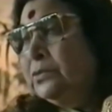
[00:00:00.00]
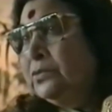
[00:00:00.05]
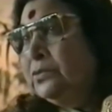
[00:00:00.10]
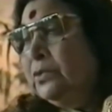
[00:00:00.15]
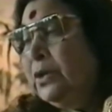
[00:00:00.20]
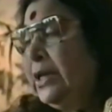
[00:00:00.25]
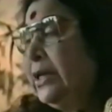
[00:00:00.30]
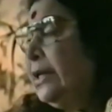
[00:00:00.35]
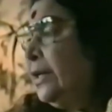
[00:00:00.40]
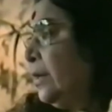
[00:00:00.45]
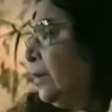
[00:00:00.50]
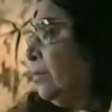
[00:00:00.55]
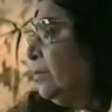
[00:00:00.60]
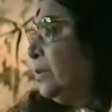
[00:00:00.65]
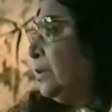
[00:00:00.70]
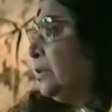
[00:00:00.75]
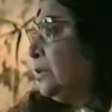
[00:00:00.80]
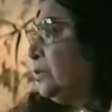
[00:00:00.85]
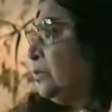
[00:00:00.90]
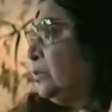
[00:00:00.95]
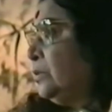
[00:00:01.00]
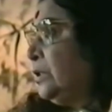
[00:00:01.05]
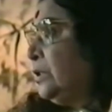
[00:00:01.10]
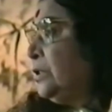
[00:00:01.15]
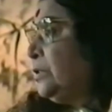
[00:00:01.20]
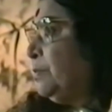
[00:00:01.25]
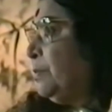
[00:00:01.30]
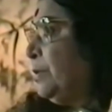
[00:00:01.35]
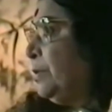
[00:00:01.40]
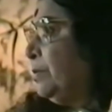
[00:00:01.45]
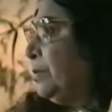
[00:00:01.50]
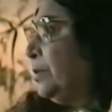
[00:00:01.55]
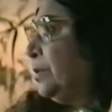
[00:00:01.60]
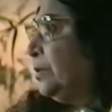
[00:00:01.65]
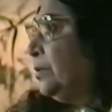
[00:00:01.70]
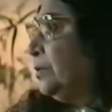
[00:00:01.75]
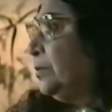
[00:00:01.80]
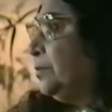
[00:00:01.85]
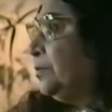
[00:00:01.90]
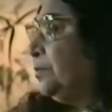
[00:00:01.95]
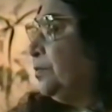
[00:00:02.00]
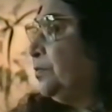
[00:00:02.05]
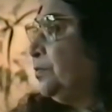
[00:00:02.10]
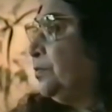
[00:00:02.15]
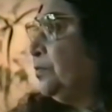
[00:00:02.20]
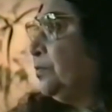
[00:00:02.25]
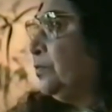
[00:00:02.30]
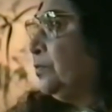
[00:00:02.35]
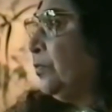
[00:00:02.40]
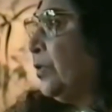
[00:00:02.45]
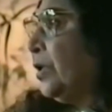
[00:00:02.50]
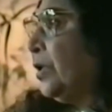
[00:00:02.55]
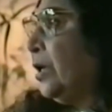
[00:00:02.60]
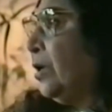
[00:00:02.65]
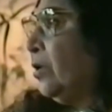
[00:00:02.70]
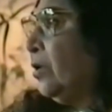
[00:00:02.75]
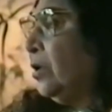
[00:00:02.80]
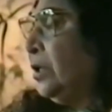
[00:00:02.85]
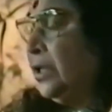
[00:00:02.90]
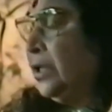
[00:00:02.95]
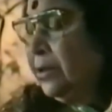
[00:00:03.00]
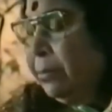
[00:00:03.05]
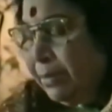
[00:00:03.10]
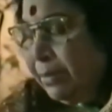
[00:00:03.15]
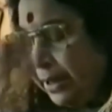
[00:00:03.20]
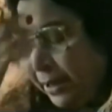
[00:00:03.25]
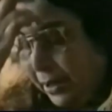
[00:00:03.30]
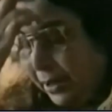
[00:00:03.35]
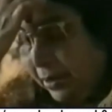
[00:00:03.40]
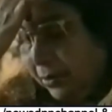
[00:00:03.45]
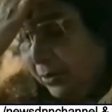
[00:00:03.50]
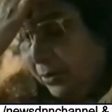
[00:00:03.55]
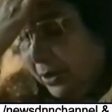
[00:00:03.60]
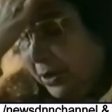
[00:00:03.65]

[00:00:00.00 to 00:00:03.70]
vulnerable to these people. And on that background,